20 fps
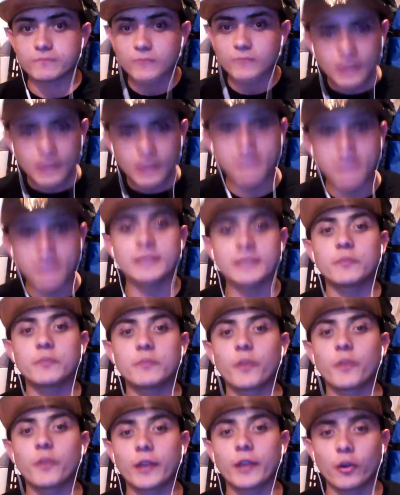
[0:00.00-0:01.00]
Like I said
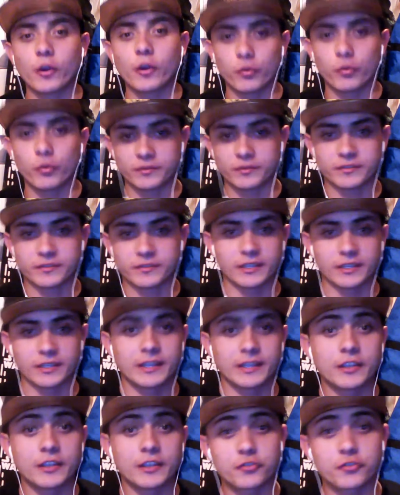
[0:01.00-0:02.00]
before, and I always will say,
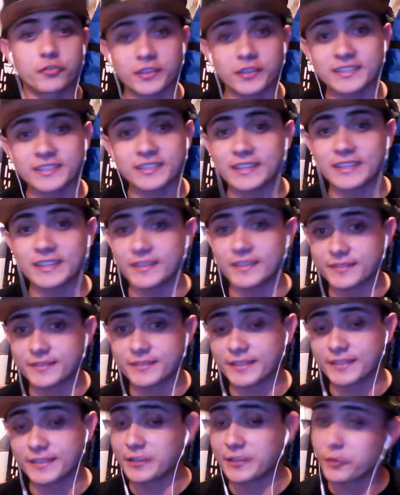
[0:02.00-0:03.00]
trust in
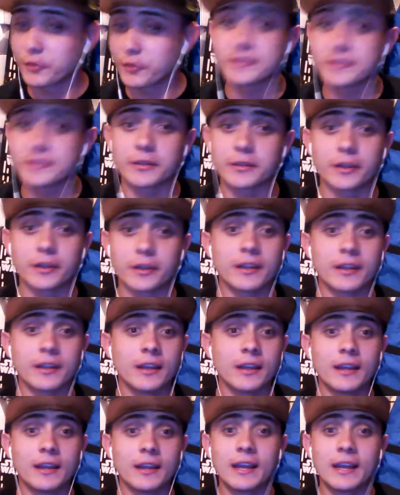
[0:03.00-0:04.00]
Disney. They know what they're doing,
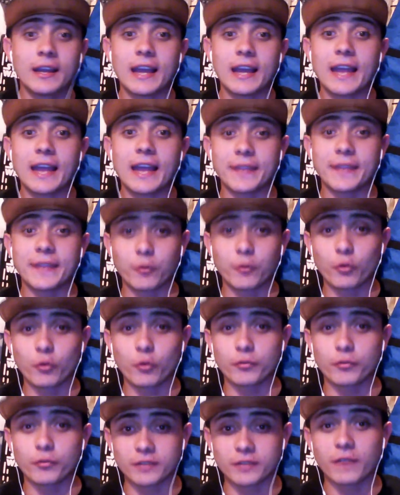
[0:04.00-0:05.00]
and they will
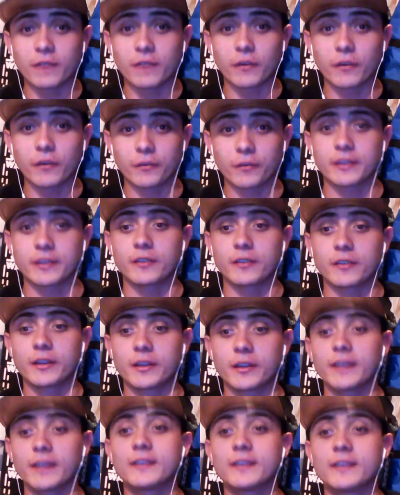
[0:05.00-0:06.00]
resolve everything,
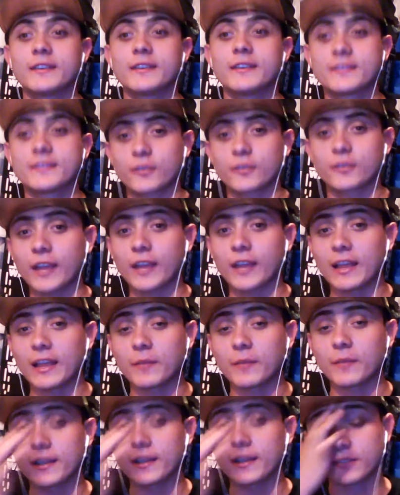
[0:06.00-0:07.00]
okay? So yeah, let
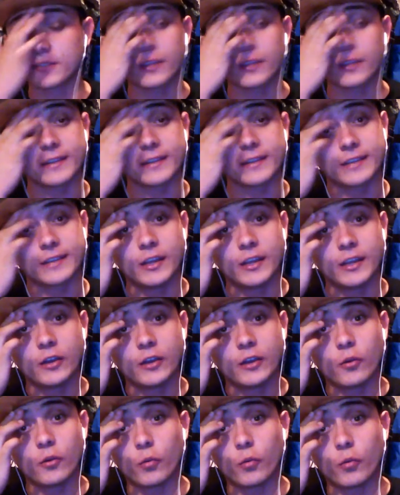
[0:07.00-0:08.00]
me ask you guys,
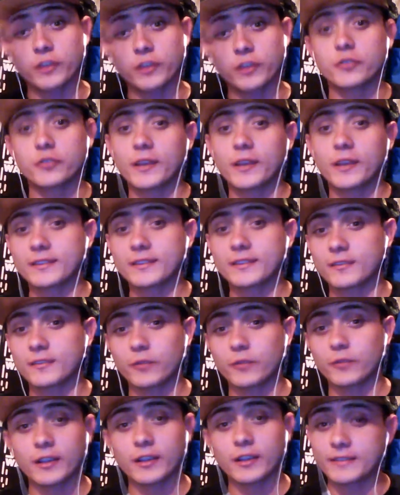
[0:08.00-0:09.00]
what do you guys
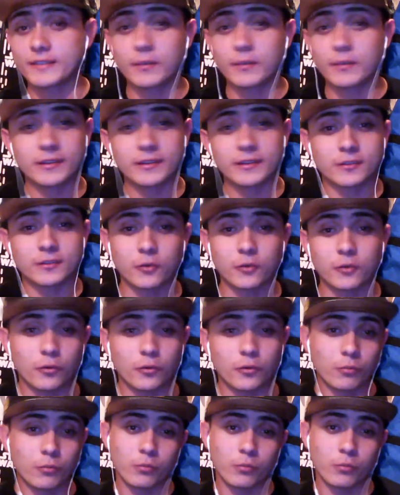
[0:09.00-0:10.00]
think about this
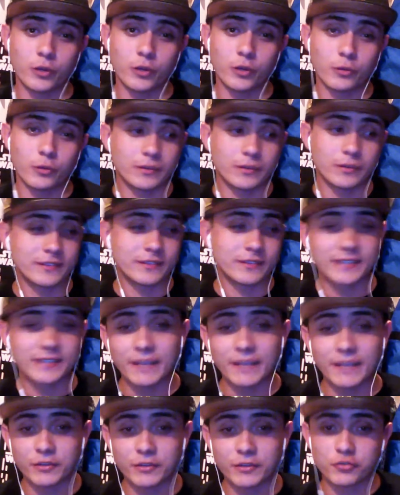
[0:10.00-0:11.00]
whole, you know, Disney
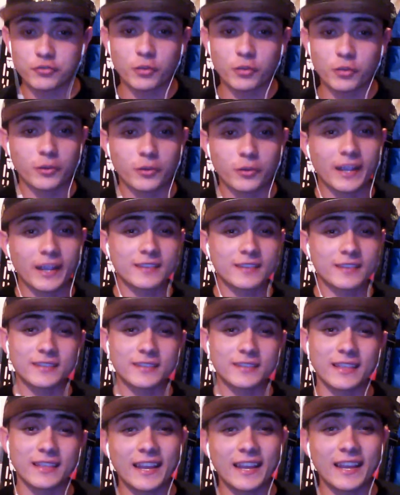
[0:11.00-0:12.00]
having trouble casting
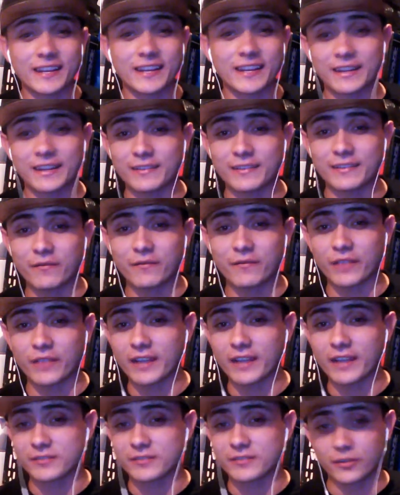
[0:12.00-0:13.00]
Aladdin
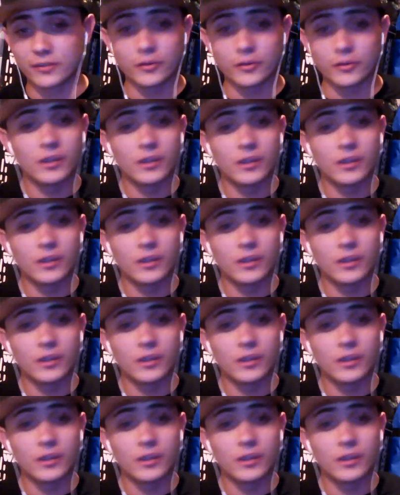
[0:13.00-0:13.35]
fiasco?